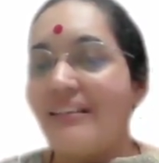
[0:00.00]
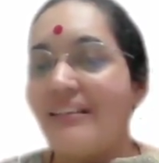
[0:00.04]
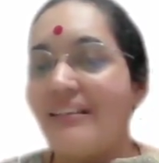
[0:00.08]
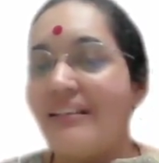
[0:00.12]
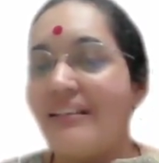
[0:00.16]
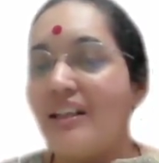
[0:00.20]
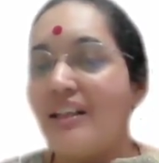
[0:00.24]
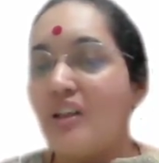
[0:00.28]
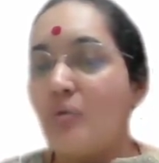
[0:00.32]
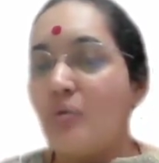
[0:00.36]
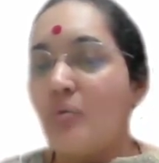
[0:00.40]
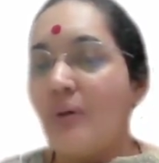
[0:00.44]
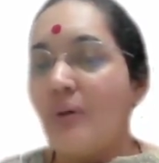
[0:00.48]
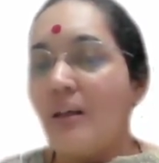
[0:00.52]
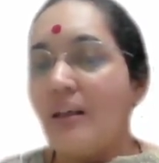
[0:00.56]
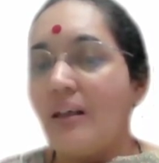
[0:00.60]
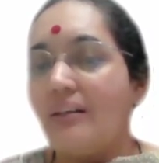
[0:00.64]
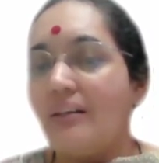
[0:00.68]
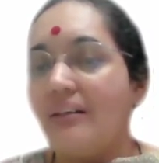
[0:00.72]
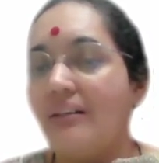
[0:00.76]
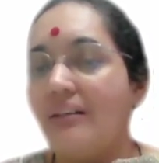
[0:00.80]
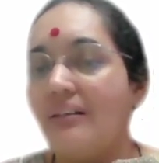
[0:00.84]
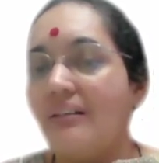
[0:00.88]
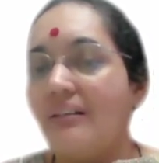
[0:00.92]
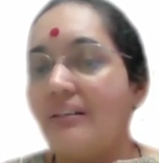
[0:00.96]
this one,
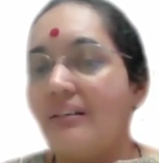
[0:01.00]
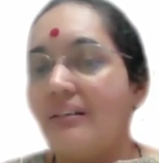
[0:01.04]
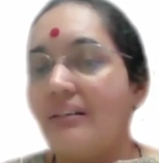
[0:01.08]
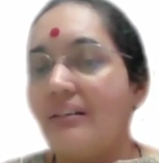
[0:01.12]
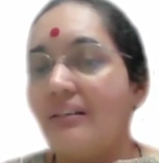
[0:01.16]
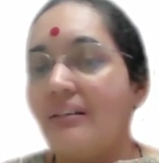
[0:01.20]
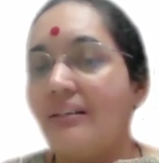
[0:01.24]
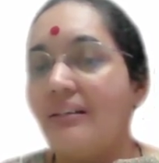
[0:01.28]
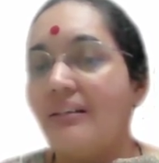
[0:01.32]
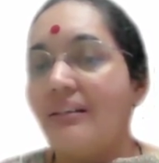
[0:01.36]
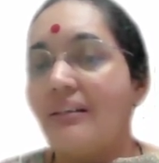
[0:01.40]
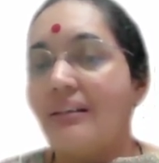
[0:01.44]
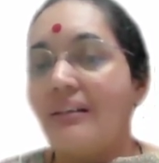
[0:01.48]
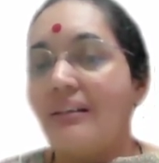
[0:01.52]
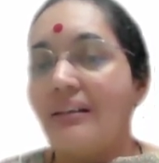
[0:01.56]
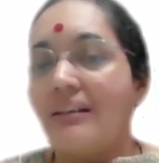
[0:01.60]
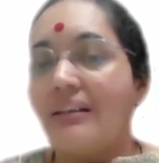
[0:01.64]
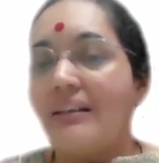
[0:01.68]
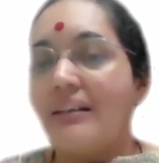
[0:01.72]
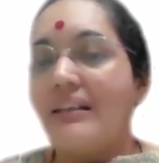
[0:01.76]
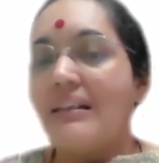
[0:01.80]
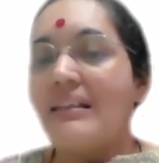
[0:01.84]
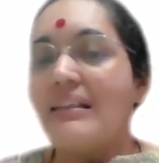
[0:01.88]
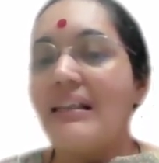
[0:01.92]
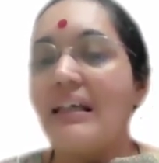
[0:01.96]

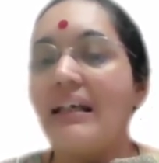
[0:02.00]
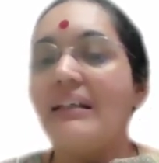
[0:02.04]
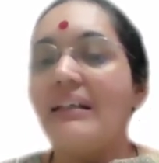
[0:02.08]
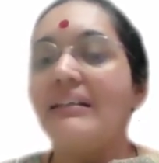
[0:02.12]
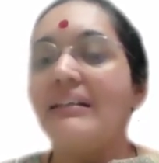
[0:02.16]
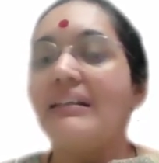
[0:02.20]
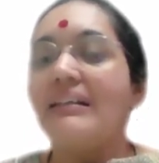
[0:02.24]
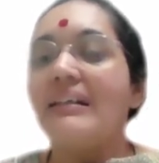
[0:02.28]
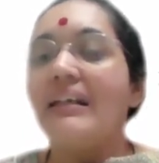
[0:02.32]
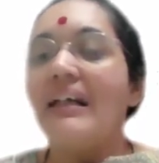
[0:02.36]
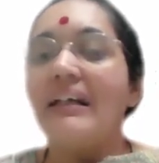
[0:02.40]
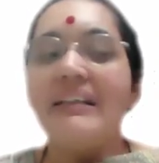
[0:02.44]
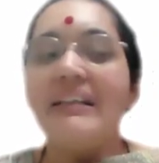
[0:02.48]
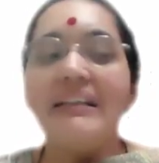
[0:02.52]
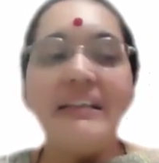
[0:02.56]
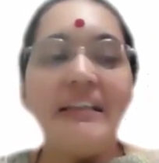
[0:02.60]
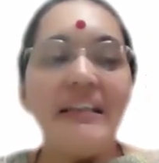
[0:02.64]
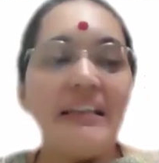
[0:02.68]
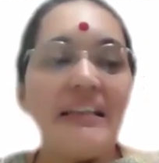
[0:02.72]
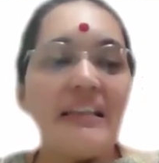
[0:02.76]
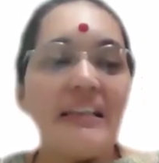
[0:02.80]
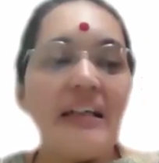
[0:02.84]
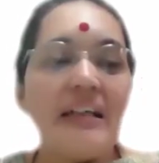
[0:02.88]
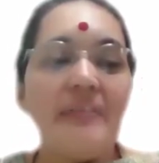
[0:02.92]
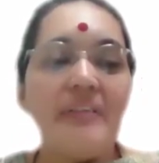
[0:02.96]
is at
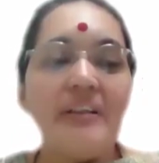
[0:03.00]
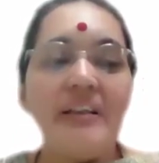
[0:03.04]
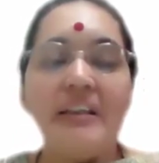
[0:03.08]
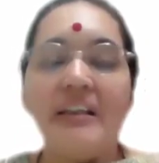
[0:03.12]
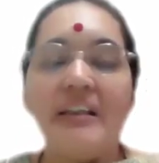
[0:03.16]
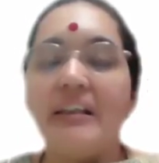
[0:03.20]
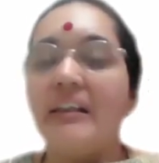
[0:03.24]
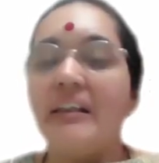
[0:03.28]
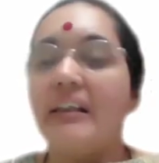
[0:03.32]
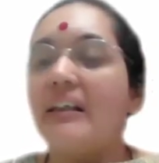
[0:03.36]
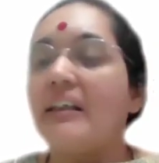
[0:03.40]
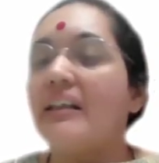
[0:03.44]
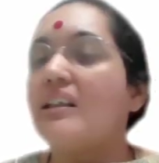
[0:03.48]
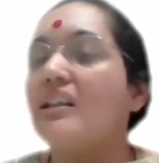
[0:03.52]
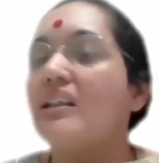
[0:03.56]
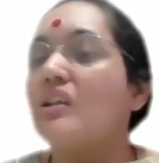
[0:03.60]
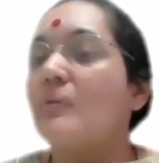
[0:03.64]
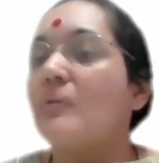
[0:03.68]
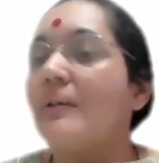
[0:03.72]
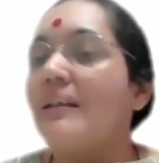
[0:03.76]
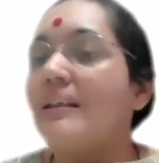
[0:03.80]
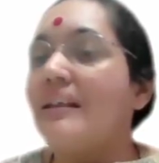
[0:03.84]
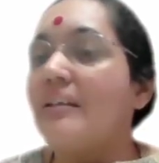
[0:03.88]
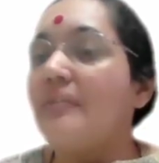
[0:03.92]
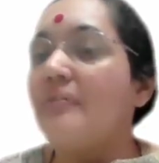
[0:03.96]
97 degrees
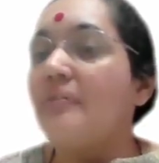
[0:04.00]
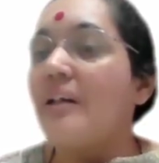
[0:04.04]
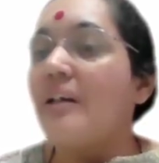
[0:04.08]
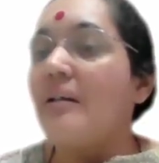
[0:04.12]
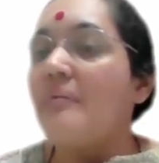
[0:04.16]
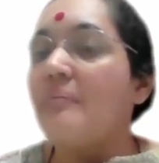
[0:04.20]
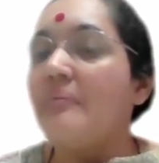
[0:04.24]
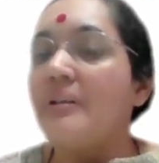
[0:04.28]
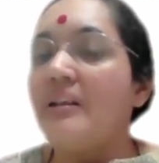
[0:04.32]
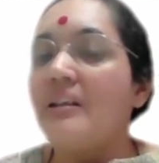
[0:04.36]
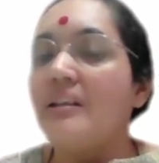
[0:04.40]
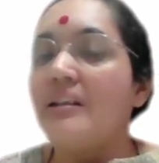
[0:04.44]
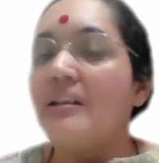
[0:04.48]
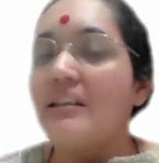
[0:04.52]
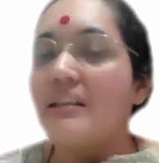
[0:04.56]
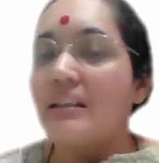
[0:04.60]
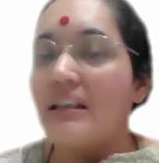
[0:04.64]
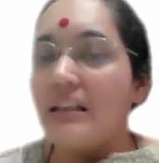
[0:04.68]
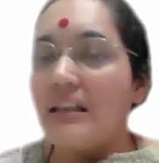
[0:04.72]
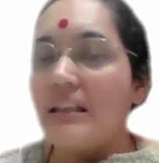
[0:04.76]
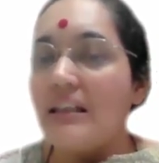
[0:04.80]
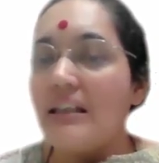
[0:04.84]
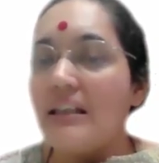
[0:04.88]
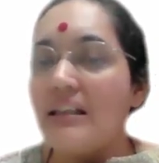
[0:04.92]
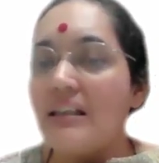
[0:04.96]
25 minutes
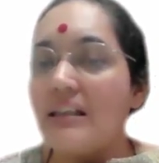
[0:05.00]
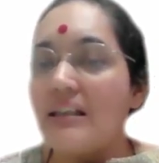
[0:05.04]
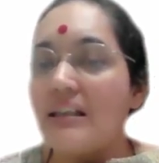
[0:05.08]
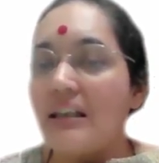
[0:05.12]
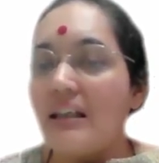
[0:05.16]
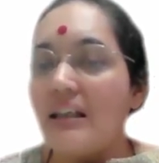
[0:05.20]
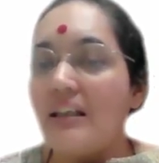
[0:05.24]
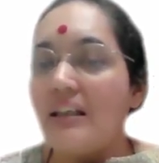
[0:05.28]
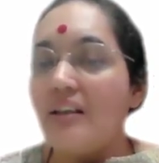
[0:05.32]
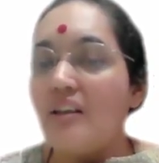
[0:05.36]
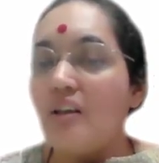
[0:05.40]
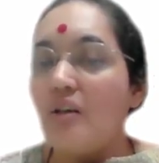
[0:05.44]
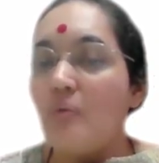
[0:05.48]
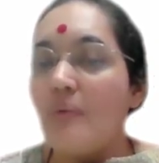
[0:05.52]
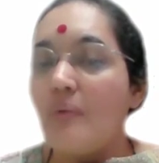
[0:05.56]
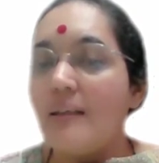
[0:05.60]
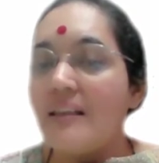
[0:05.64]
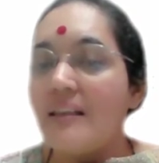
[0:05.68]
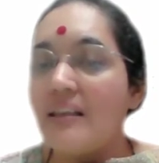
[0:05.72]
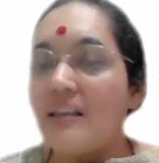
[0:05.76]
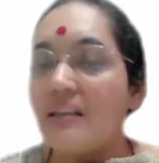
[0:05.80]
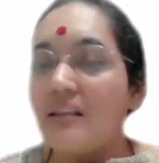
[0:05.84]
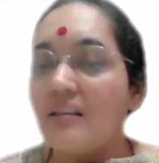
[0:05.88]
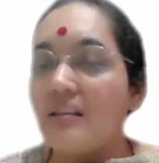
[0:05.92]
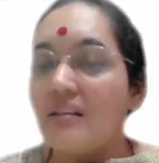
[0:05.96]
east, and the
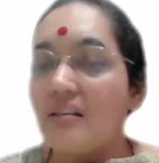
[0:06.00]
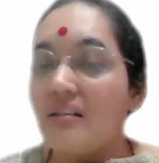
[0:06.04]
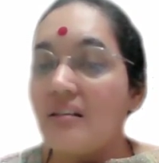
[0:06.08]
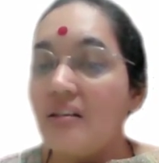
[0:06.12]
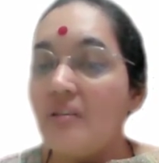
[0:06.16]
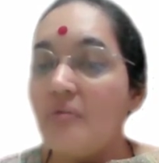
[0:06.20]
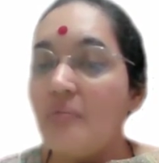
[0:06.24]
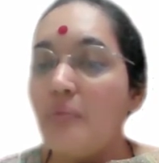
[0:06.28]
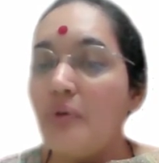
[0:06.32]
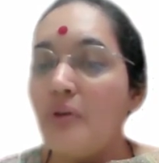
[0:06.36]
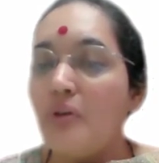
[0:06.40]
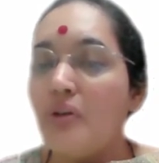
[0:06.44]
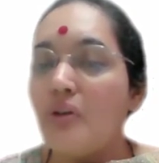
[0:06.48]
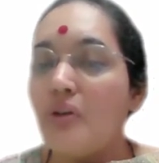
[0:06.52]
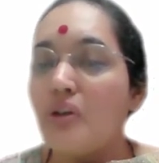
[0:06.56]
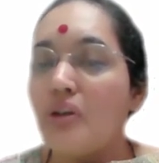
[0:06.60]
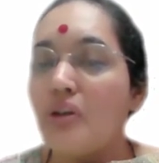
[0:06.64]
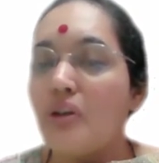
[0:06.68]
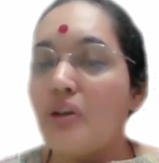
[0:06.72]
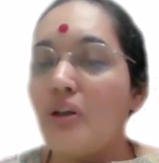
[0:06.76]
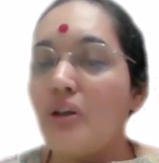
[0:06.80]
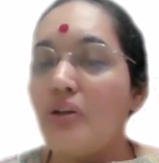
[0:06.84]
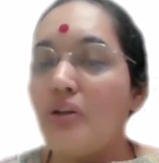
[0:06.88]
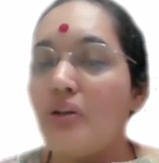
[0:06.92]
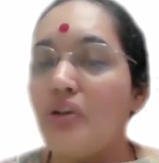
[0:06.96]
westernmost
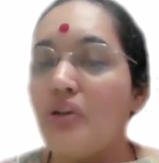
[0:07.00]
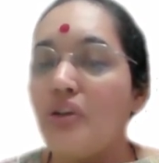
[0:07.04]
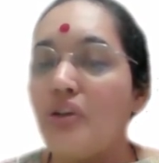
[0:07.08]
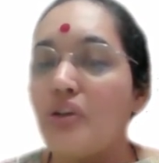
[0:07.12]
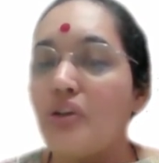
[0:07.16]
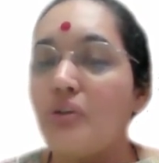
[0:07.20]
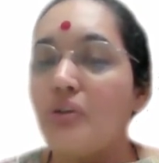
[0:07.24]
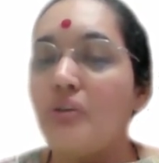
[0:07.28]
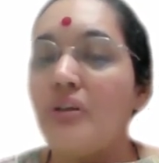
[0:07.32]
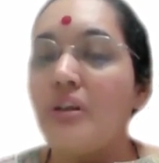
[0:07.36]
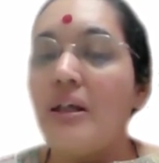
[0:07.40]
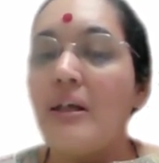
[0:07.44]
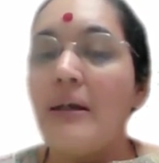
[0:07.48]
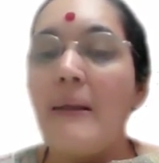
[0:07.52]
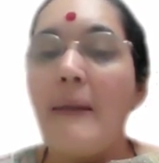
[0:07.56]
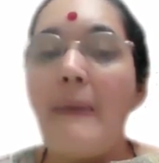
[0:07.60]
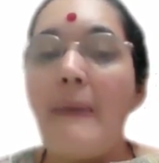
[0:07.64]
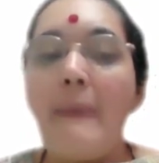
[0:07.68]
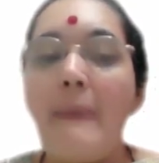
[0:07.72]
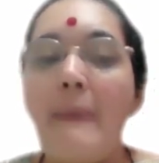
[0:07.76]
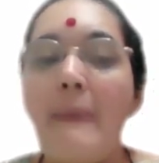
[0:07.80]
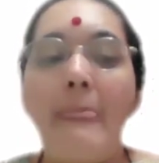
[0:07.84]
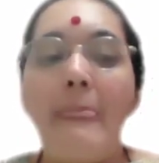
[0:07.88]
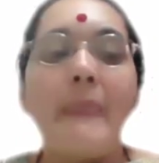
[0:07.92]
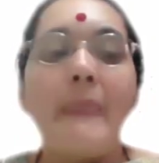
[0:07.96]
longitude
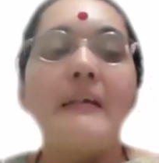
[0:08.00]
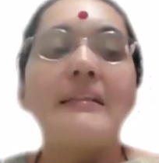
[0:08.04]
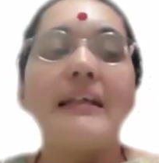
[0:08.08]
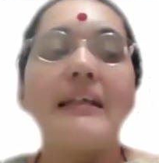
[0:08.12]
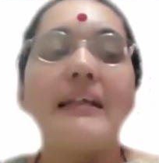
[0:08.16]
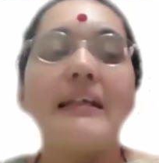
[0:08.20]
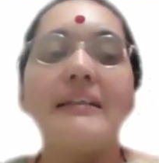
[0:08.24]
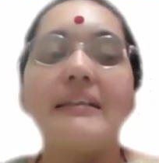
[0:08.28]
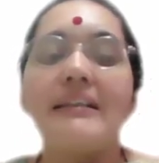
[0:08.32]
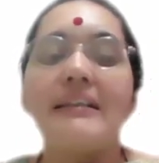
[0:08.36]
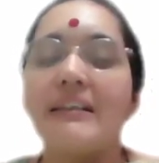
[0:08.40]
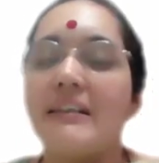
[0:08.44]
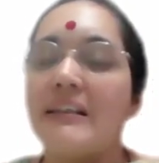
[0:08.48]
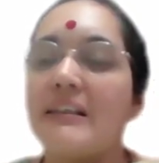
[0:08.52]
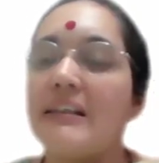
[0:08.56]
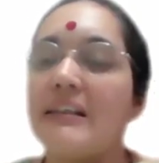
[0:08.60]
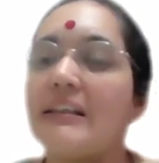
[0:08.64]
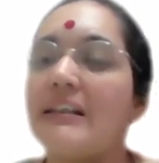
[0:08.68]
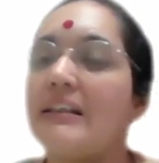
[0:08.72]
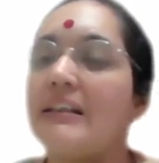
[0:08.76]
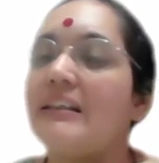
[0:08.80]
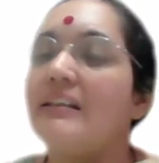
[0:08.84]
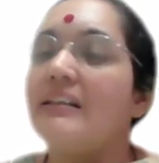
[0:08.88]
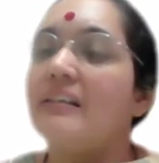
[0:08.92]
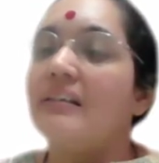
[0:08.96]
is at
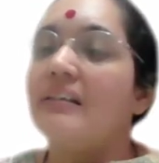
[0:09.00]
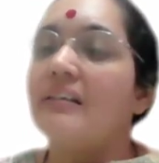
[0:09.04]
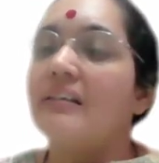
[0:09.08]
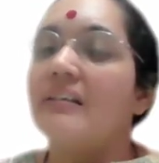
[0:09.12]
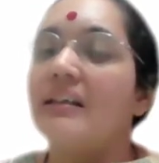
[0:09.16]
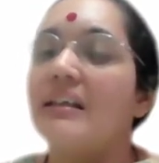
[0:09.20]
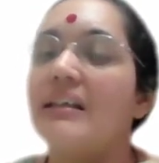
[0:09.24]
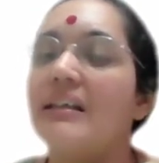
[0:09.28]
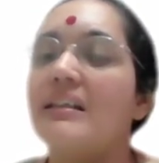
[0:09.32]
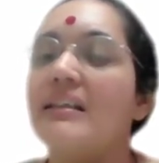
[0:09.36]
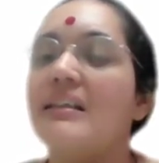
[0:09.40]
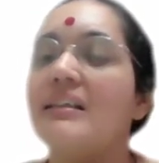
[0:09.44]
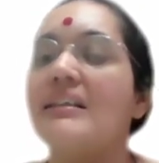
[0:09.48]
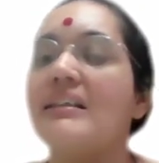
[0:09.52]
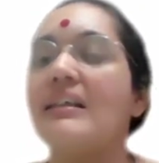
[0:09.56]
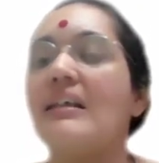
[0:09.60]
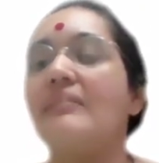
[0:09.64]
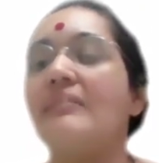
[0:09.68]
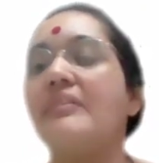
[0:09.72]
68 degrees